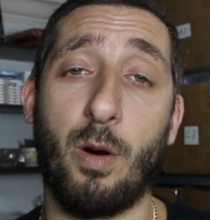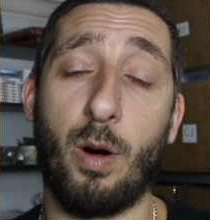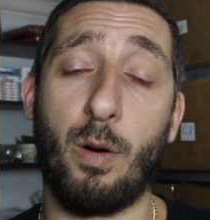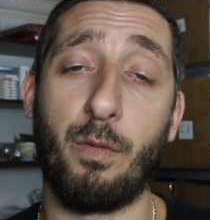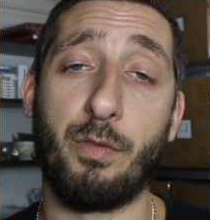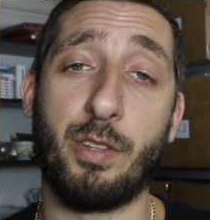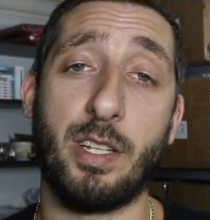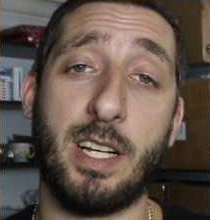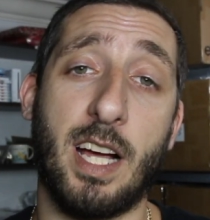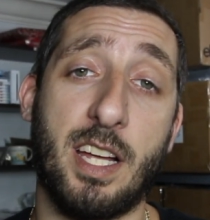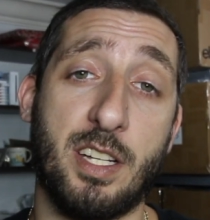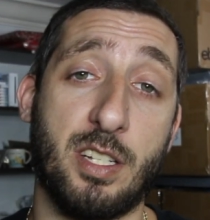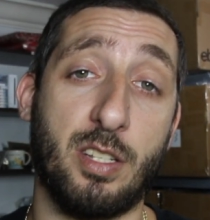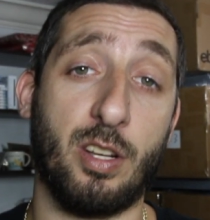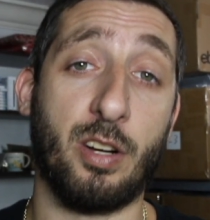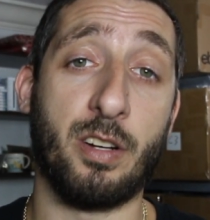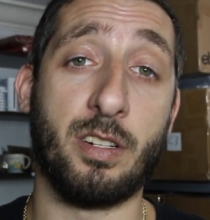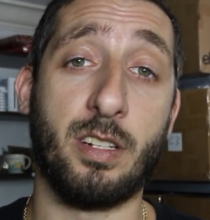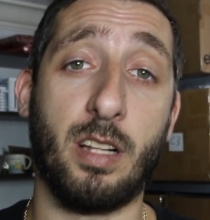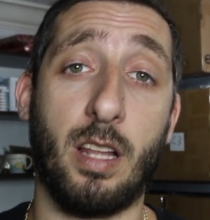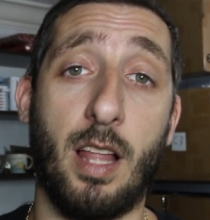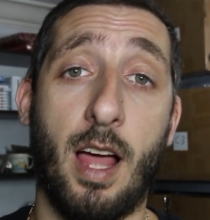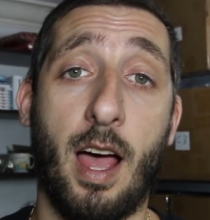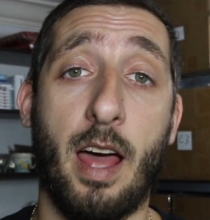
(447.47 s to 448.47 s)
Hopefully you guys
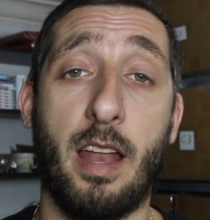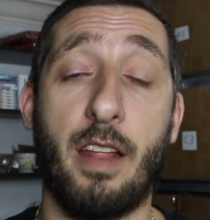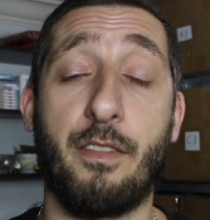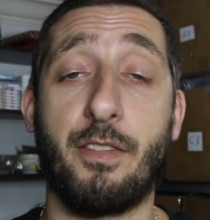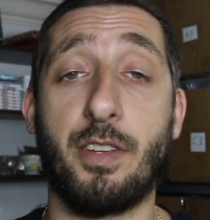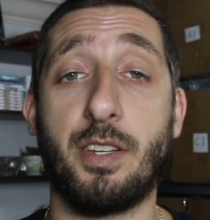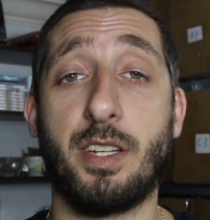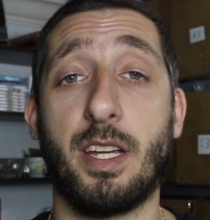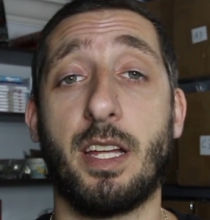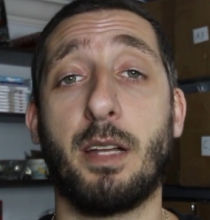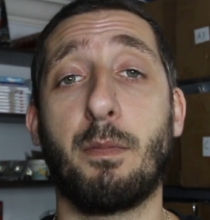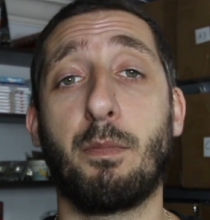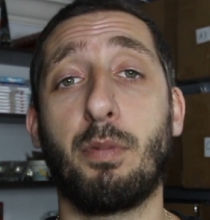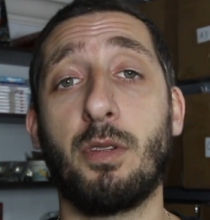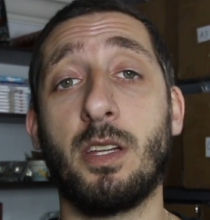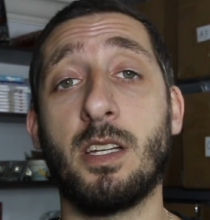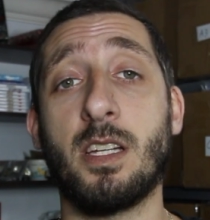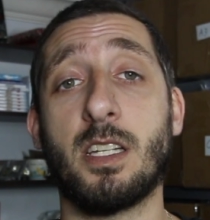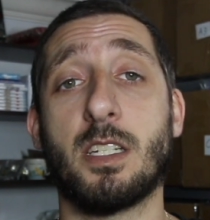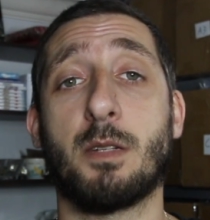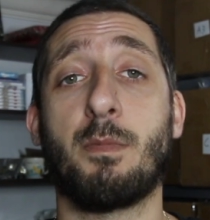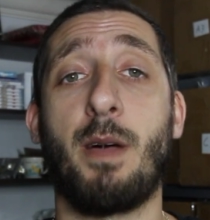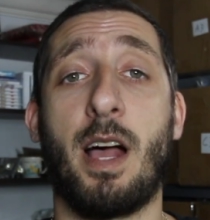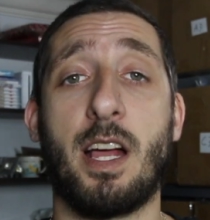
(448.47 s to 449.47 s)
learned a lot. If you did,
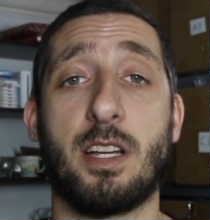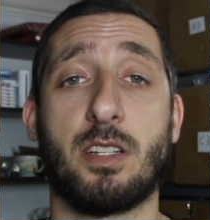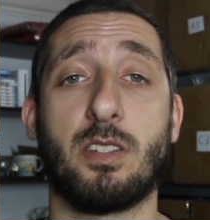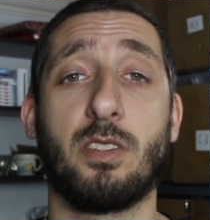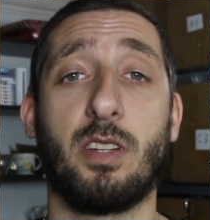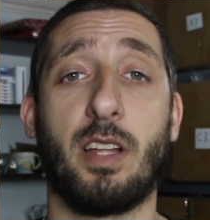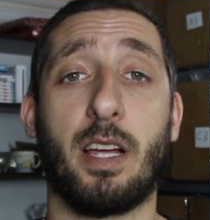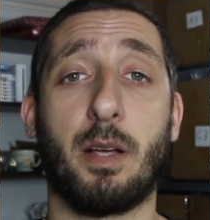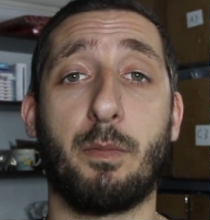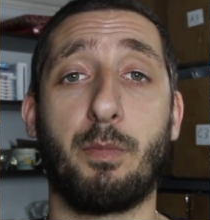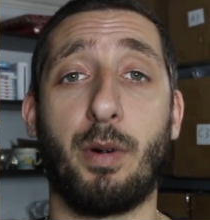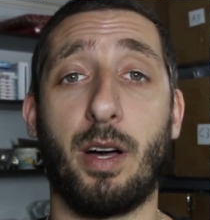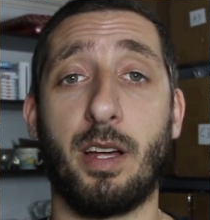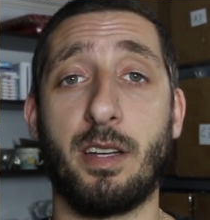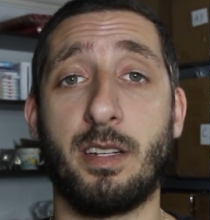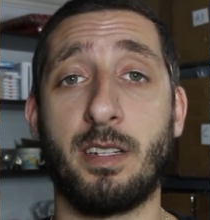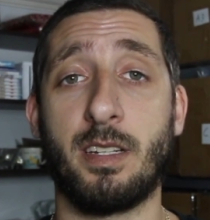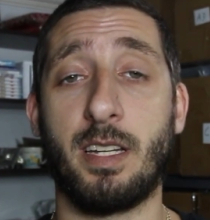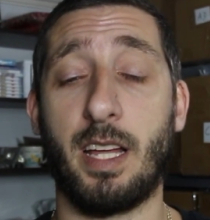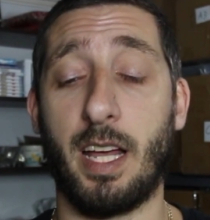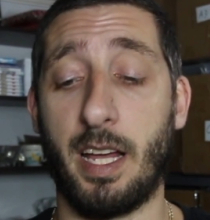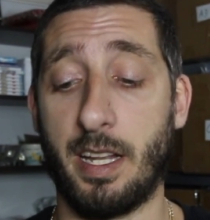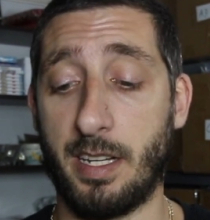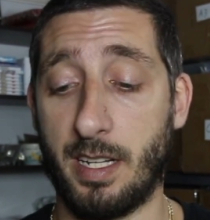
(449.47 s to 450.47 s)
please smash the like
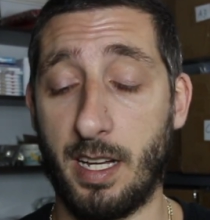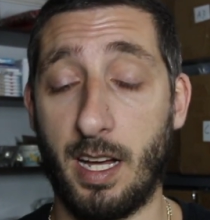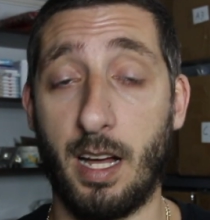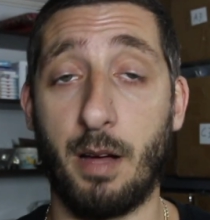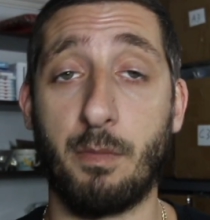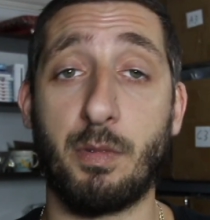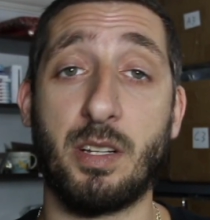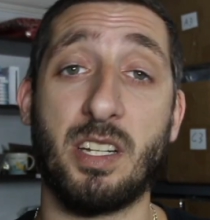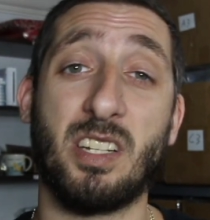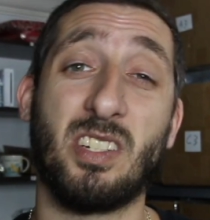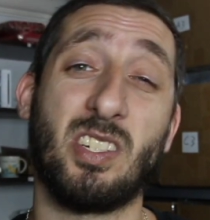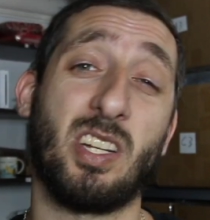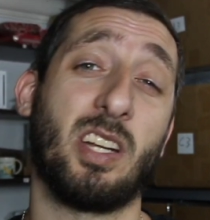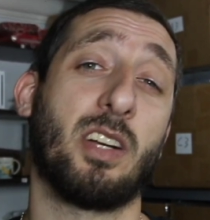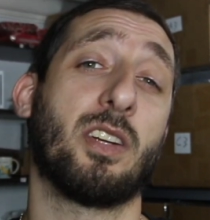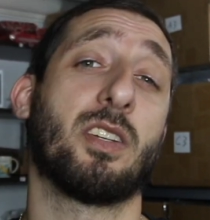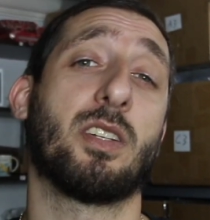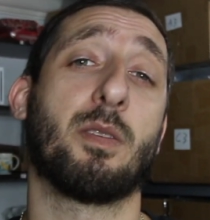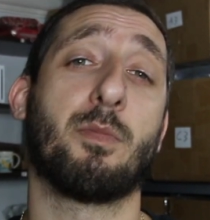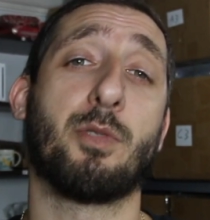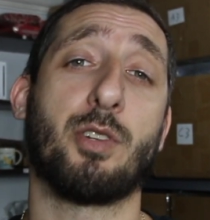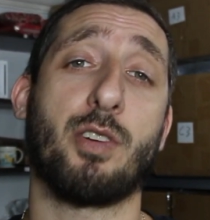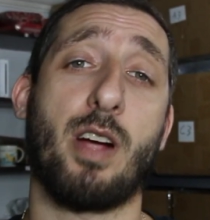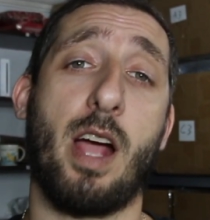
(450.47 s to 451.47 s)
button and consider
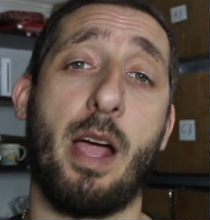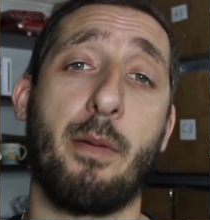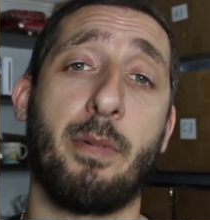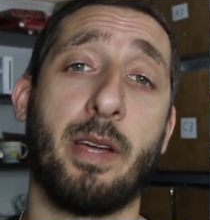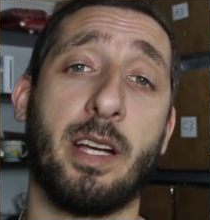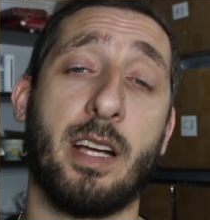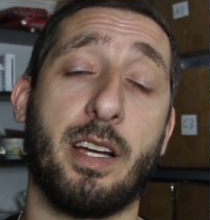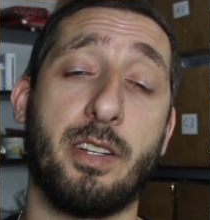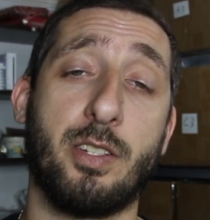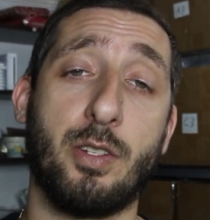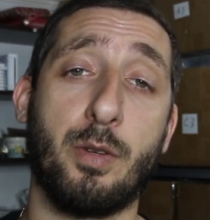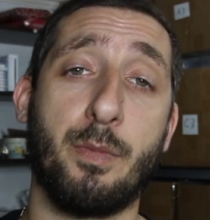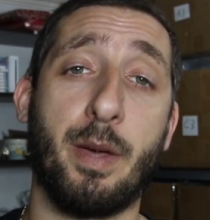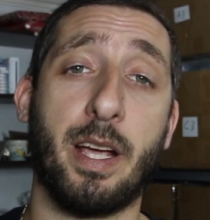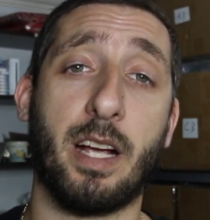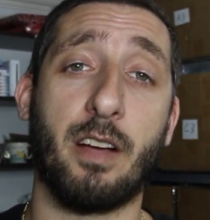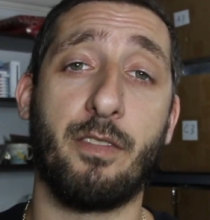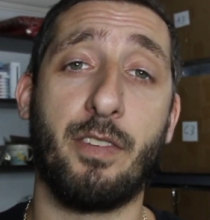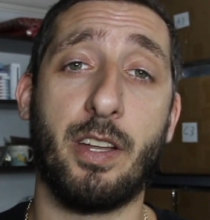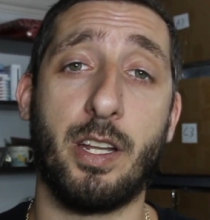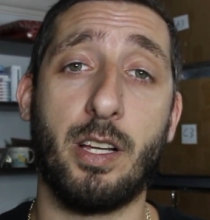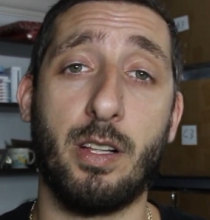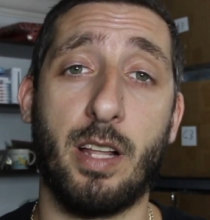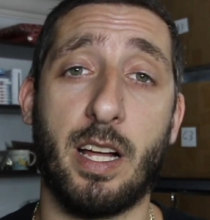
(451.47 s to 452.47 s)
subscribing. I do make
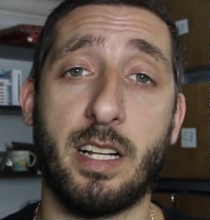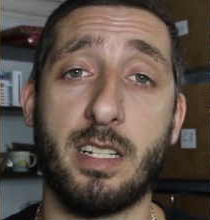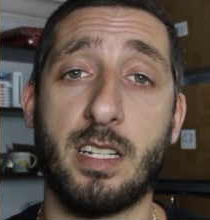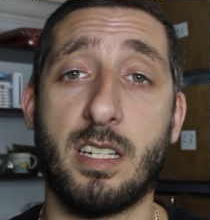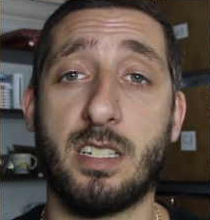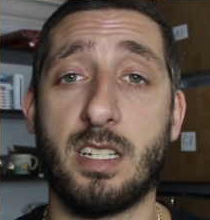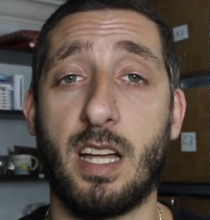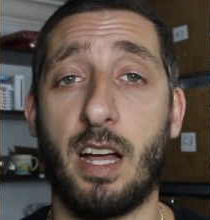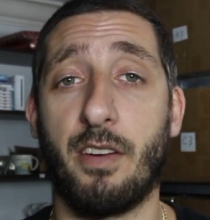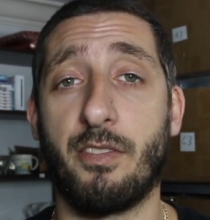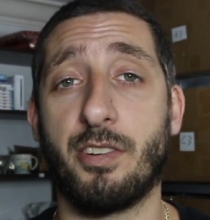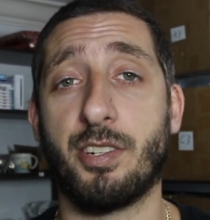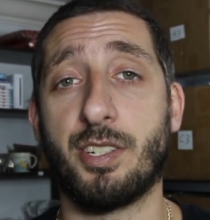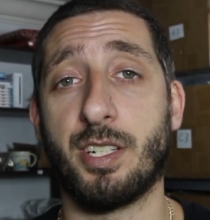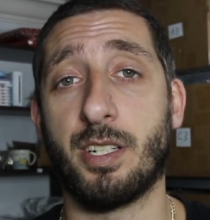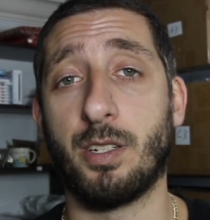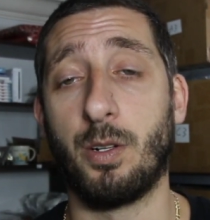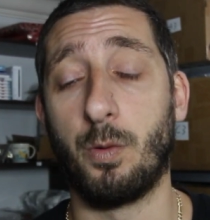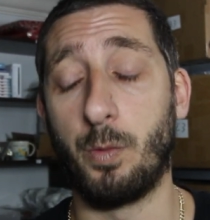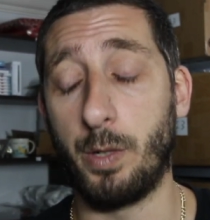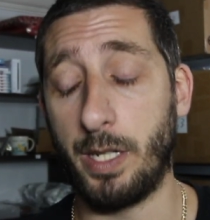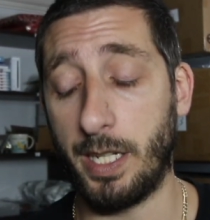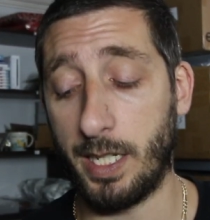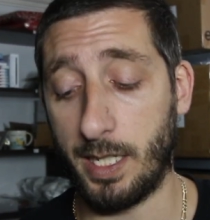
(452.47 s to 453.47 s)
a video like this every
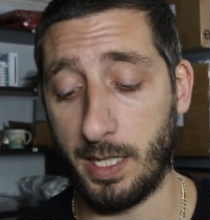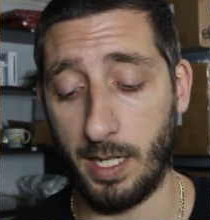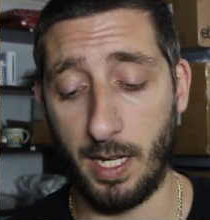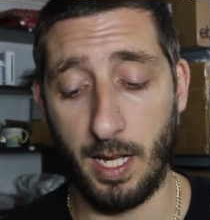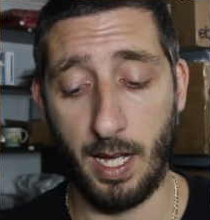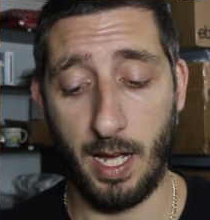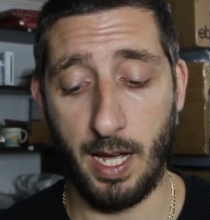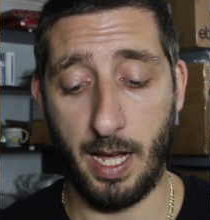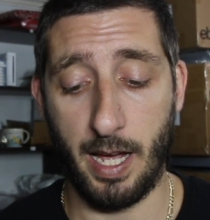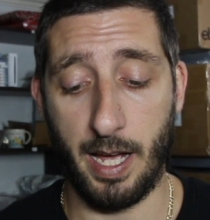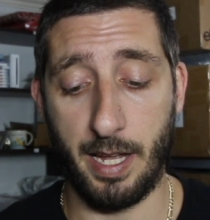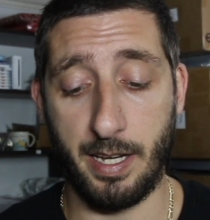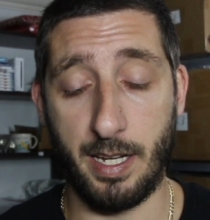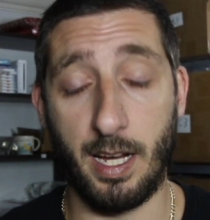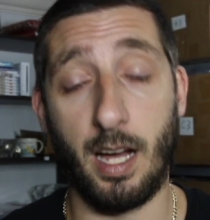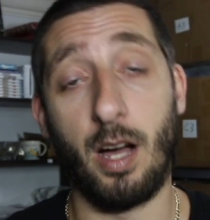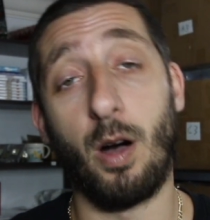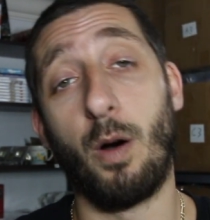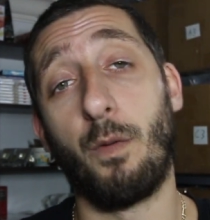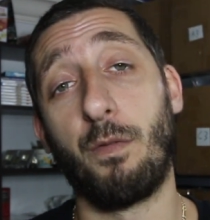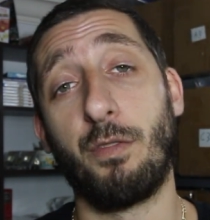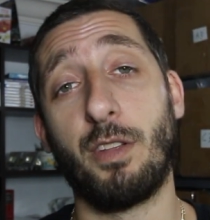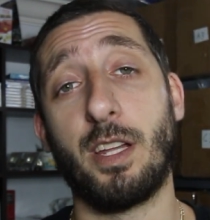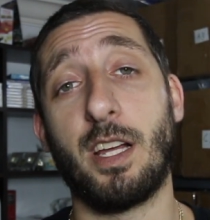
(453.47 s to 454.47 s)
single week, and
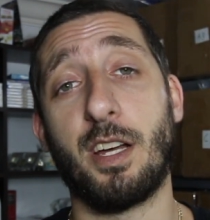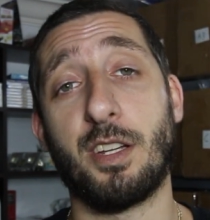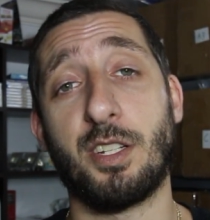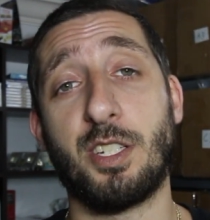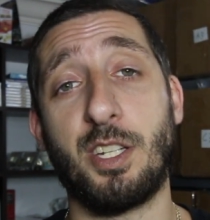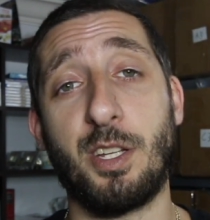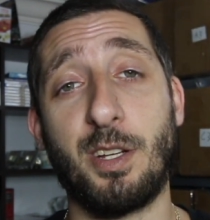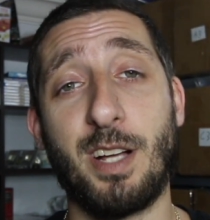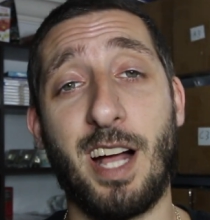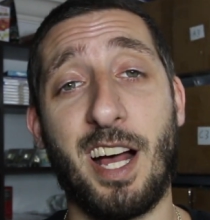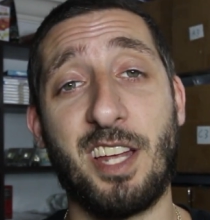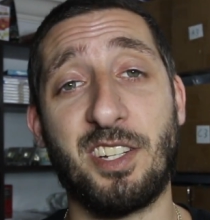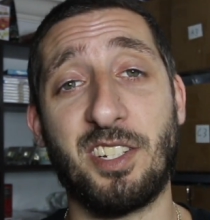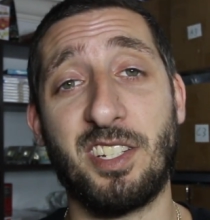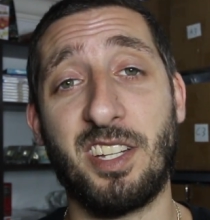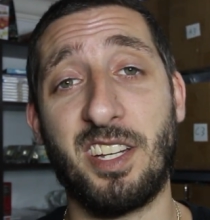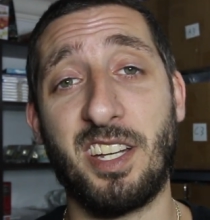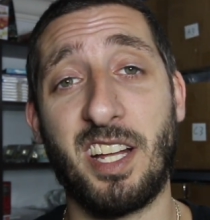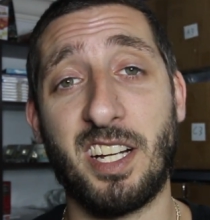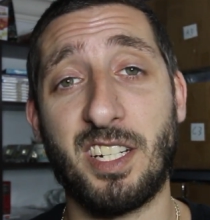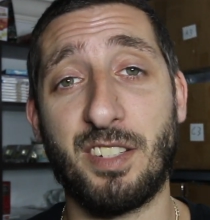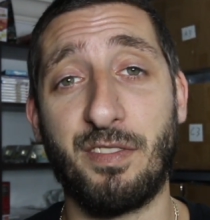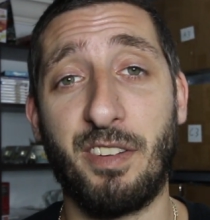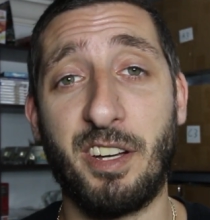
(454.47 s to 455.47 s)
hopefully I'll see you guys in the
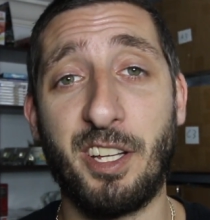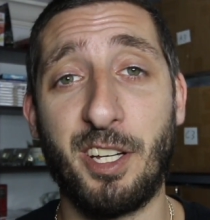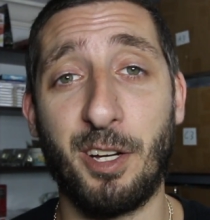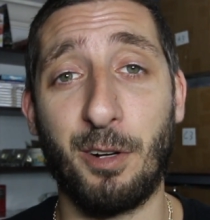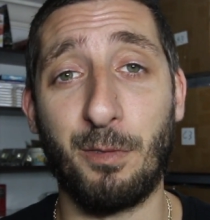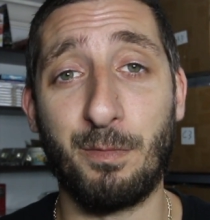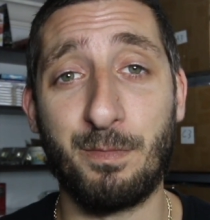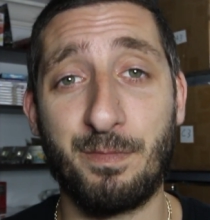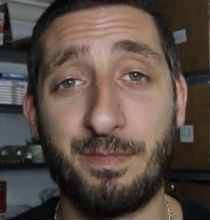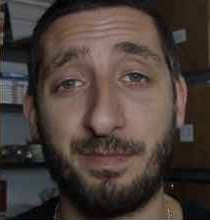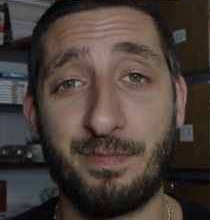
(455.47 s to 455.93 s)
next video.